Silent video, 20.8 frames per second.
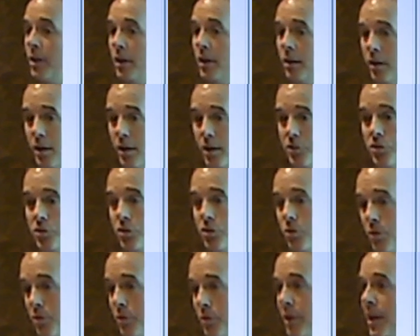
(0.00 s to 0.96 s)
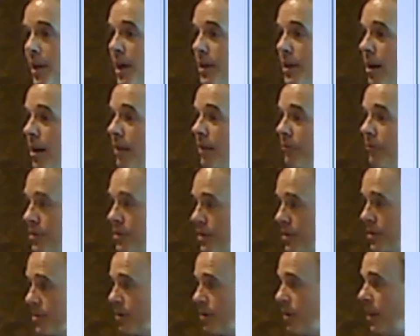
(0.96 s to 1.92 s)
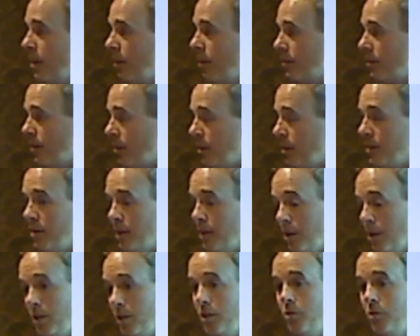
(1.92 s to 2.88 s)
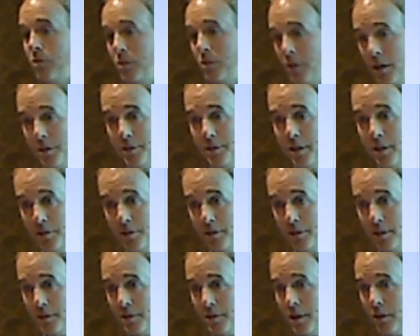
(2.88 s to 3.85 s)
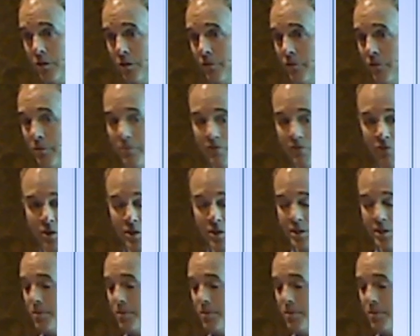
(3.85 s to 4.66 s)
2-3 day conferences that are held in the United States sector. For example,